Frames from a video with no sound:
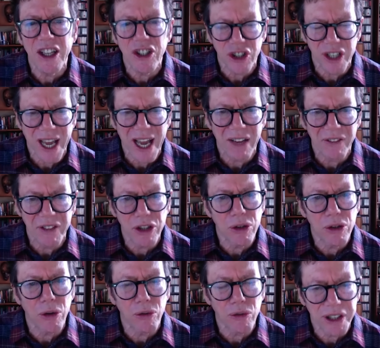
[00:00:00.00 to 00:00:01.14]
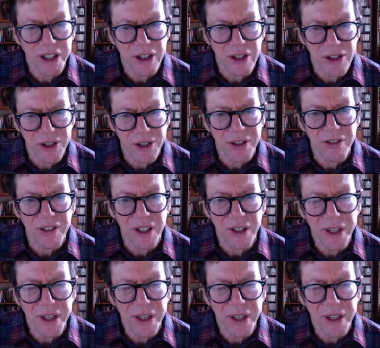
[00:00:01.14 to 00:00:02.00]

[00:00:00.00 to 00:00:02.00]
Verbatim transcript: should have that you don't really deserve it